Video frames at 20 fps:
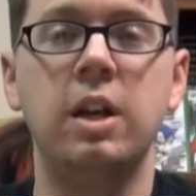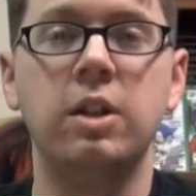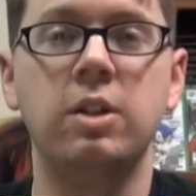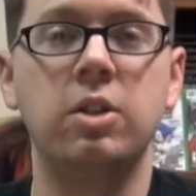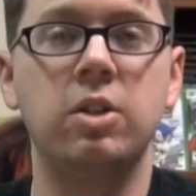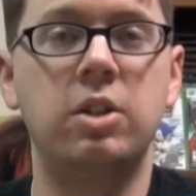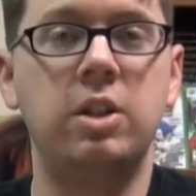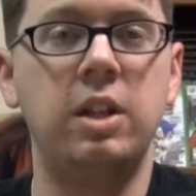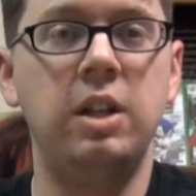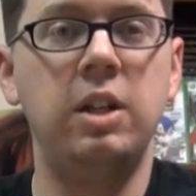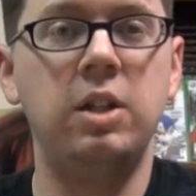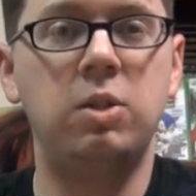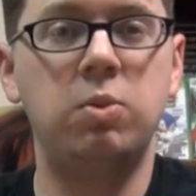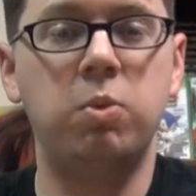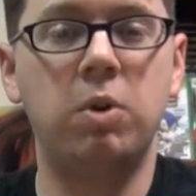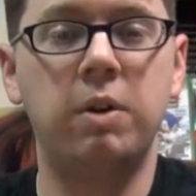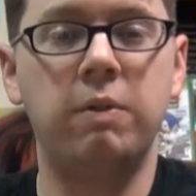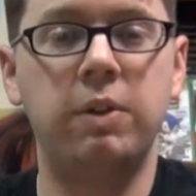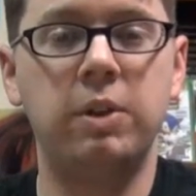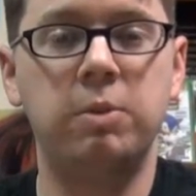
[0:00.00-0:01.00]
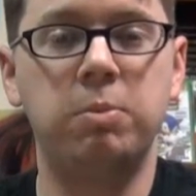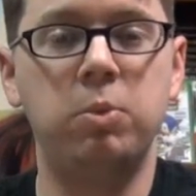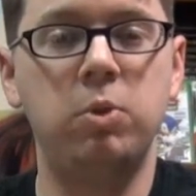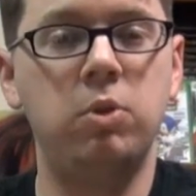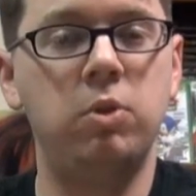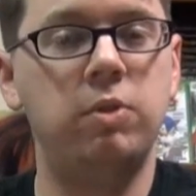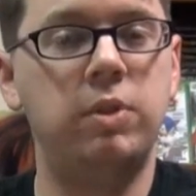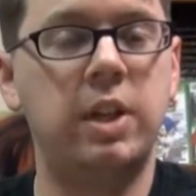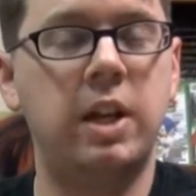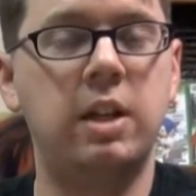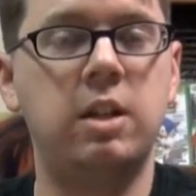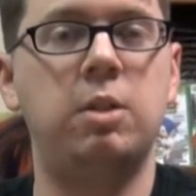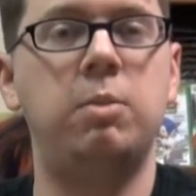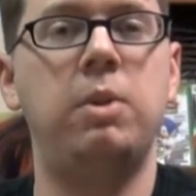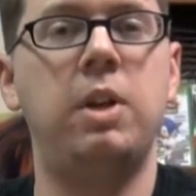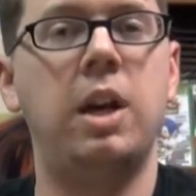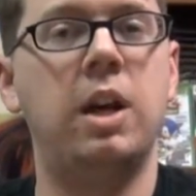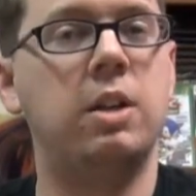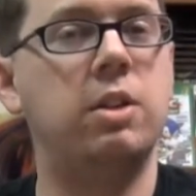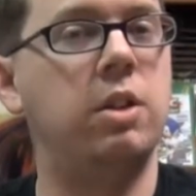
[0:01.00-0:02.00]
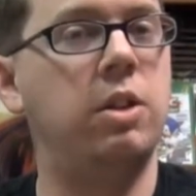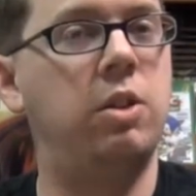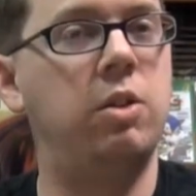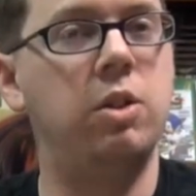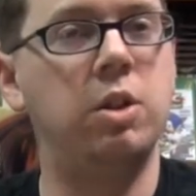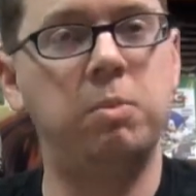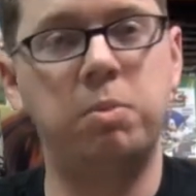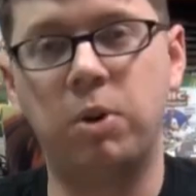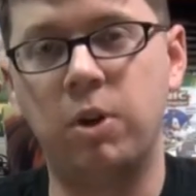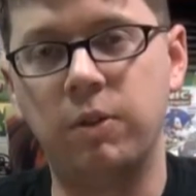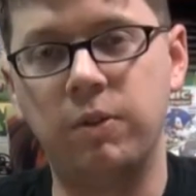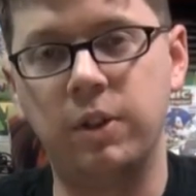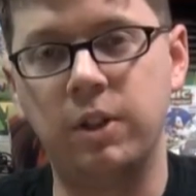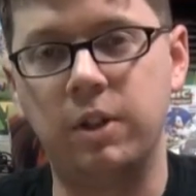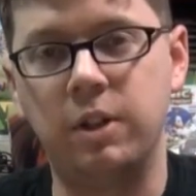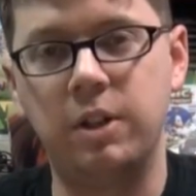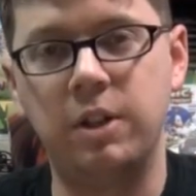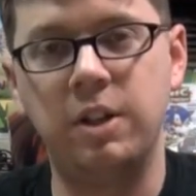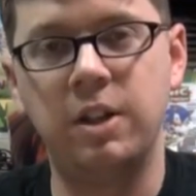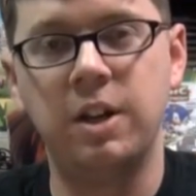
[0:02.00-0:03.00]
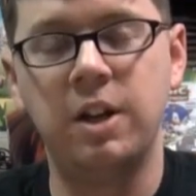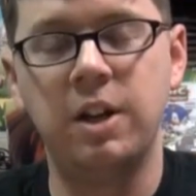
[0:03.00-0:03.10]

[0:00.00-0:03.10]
Just each one of his moves has to be executed perfectly